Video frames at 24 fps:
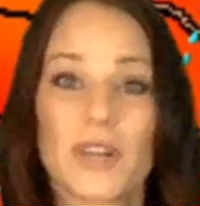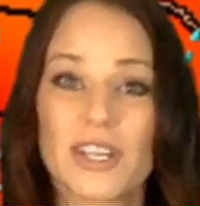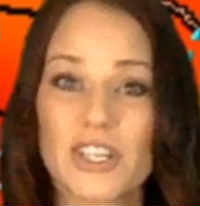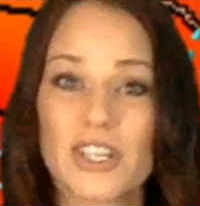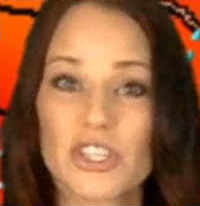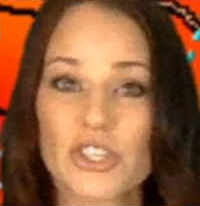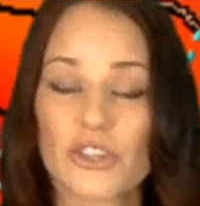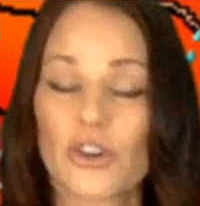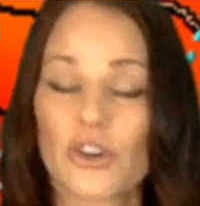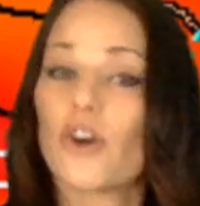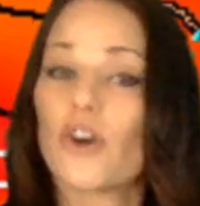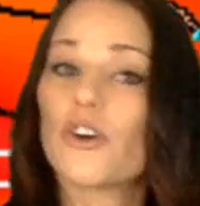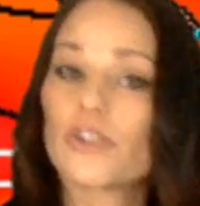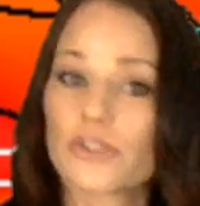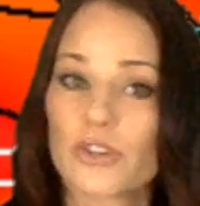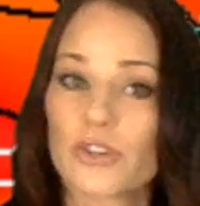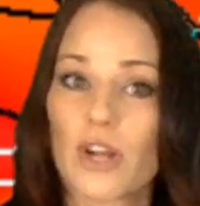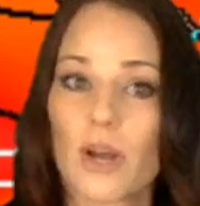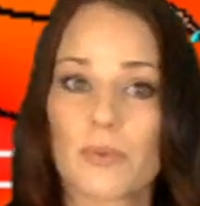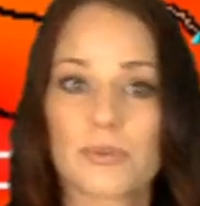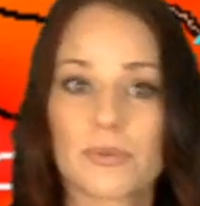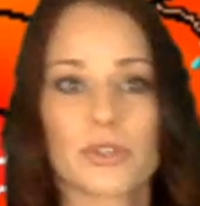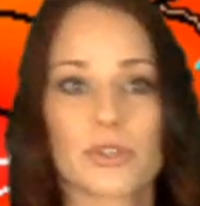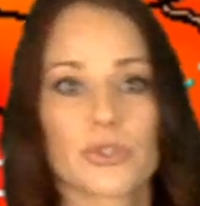So the
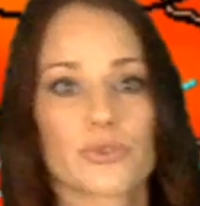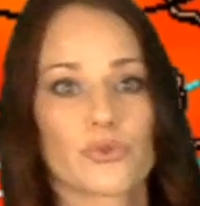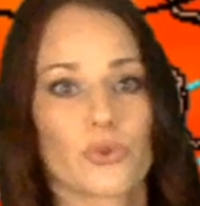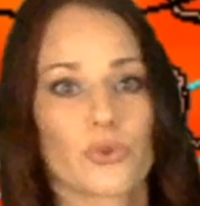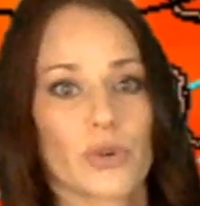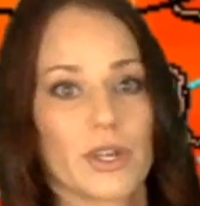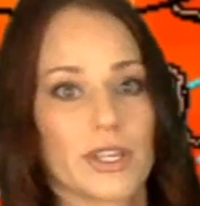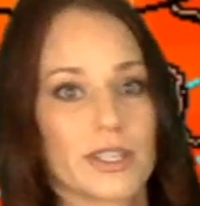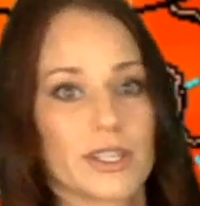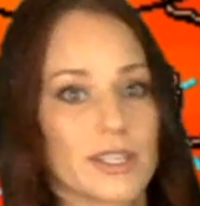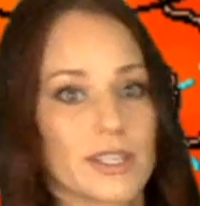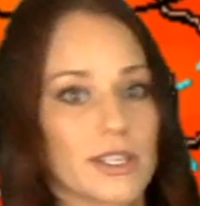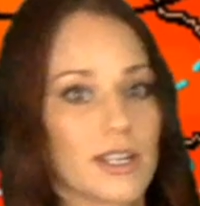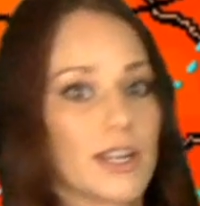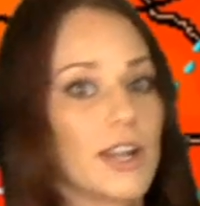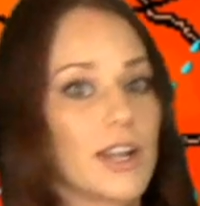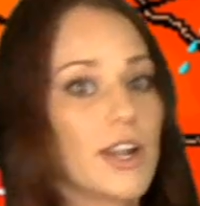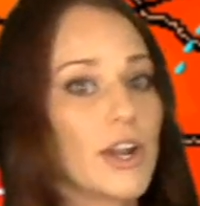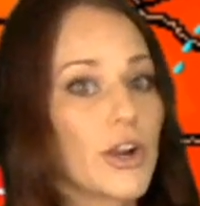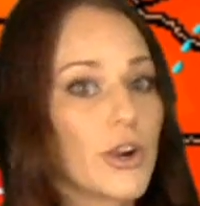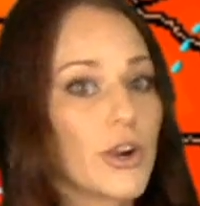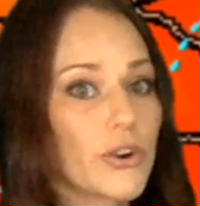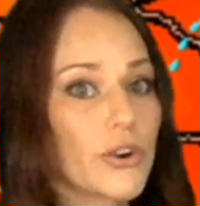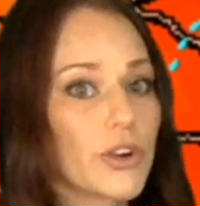wind shear also helps
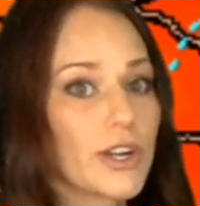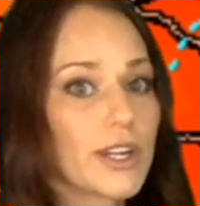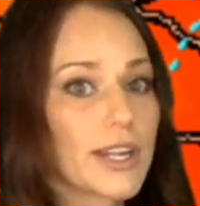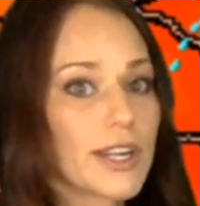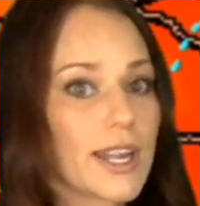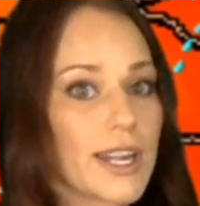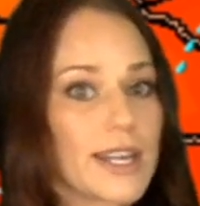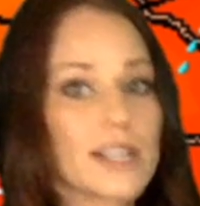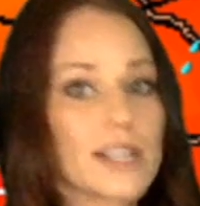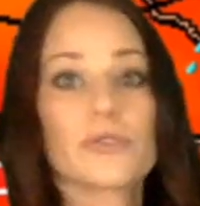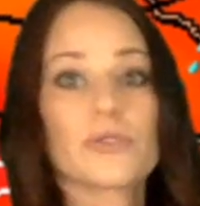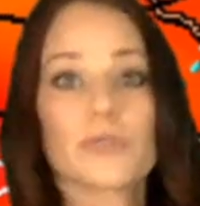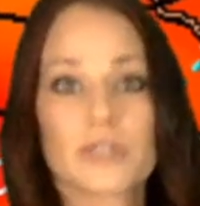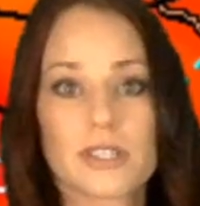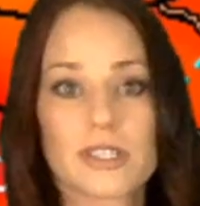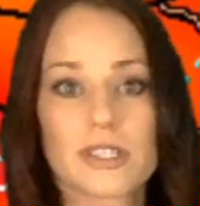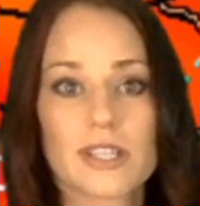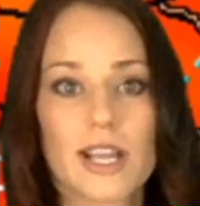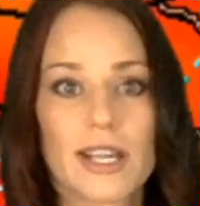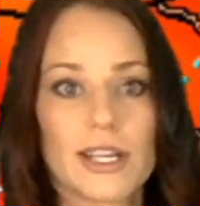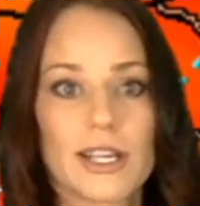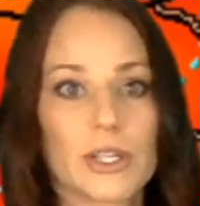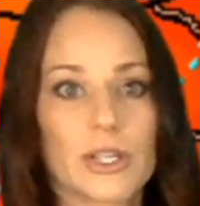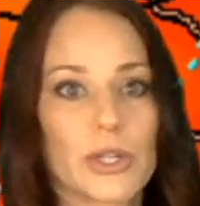destroy the
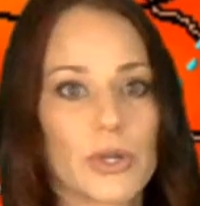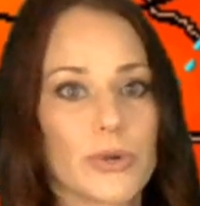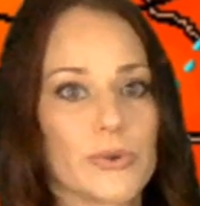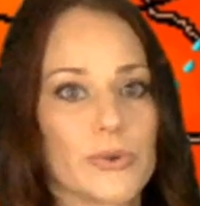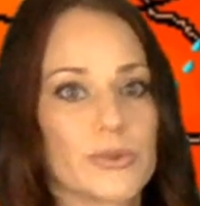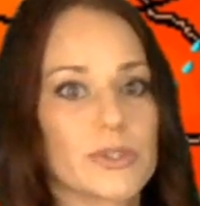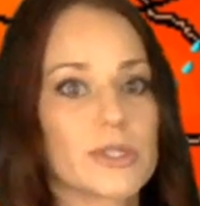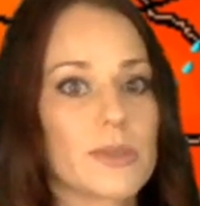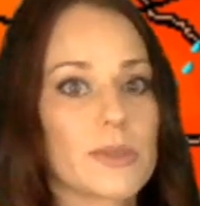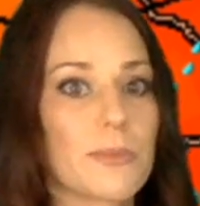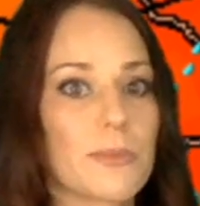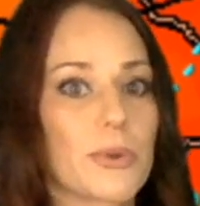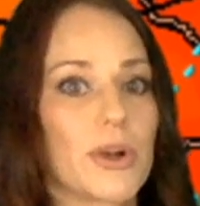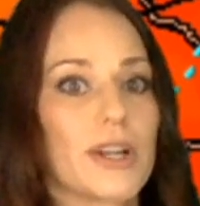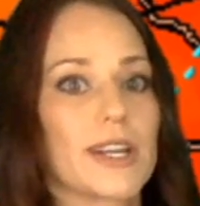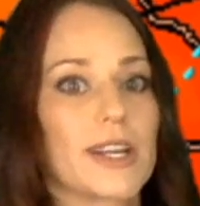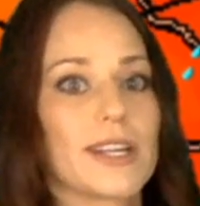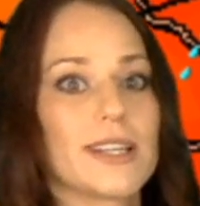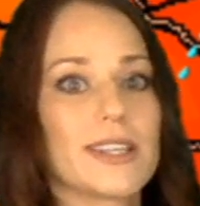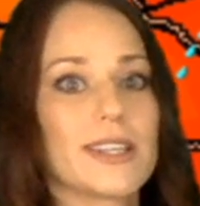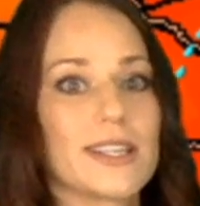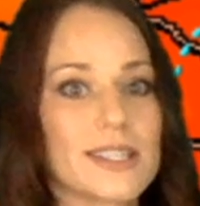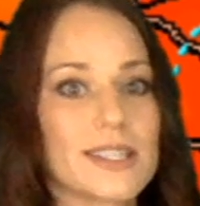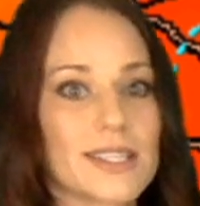hurricanes or
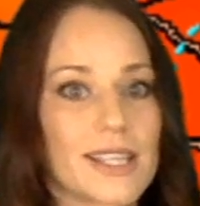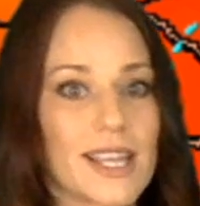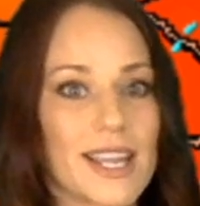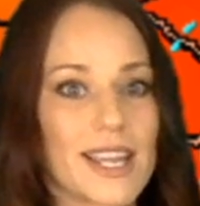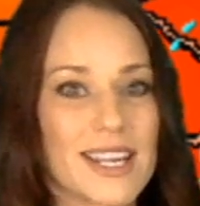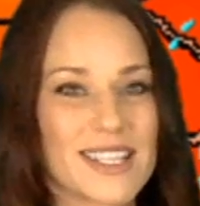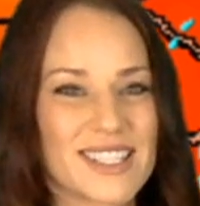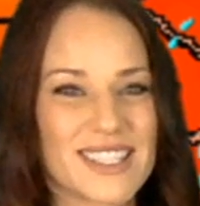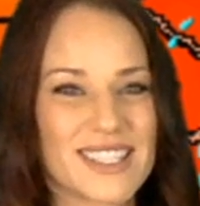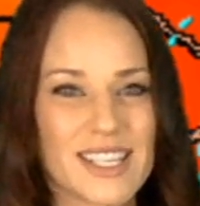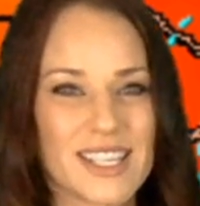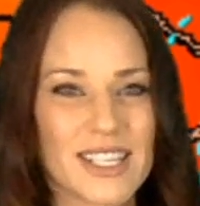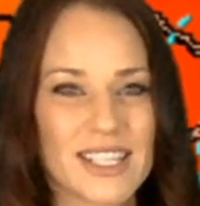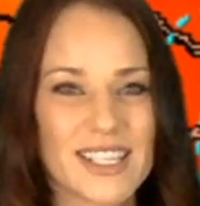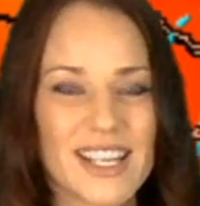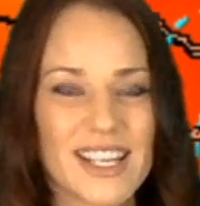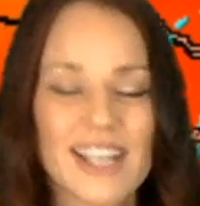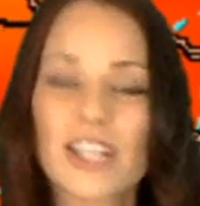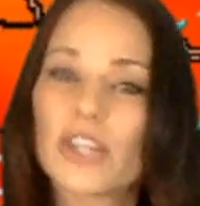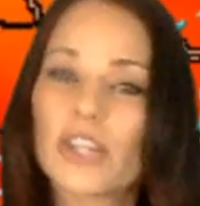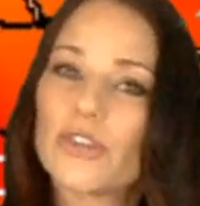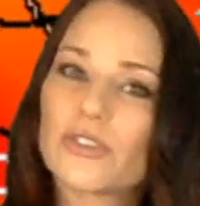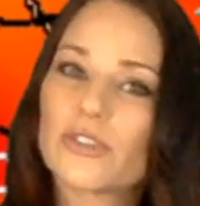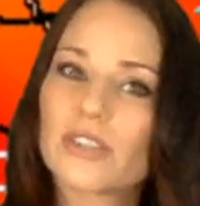cyclones, but in this
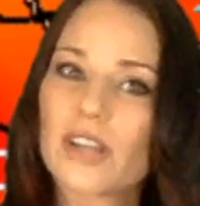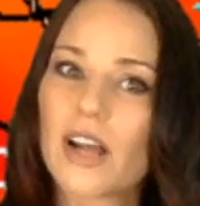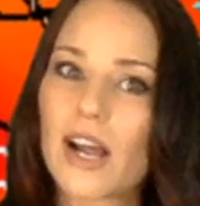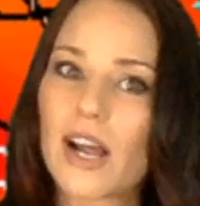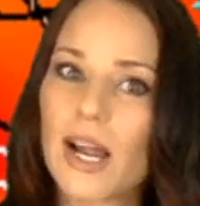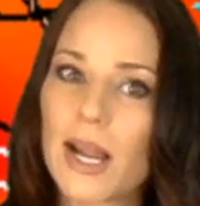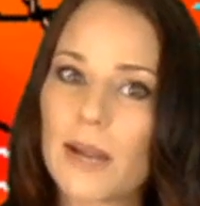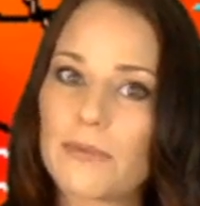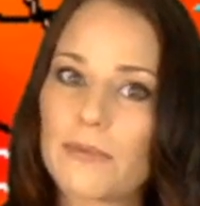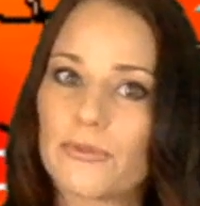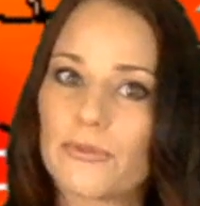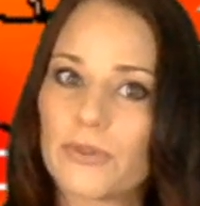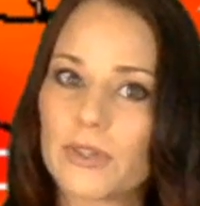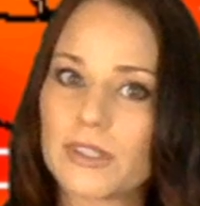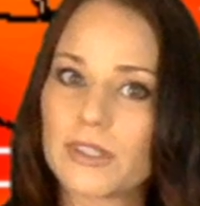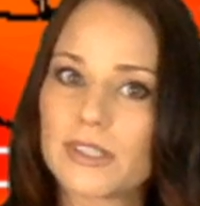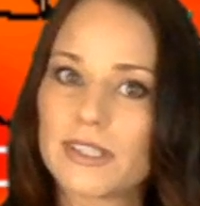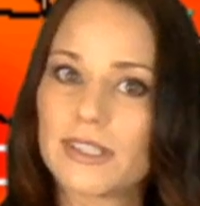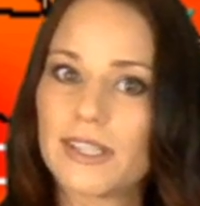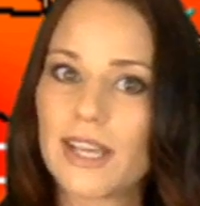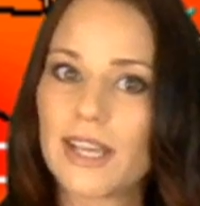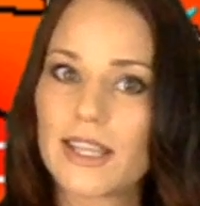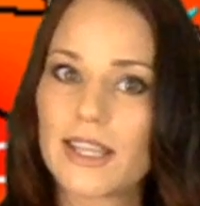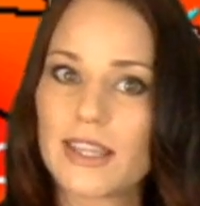case, it's going to take a little
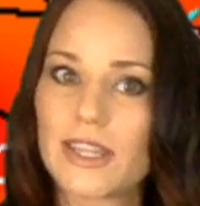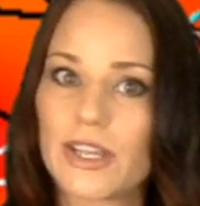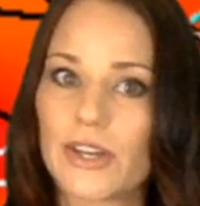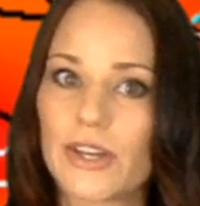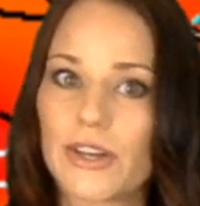time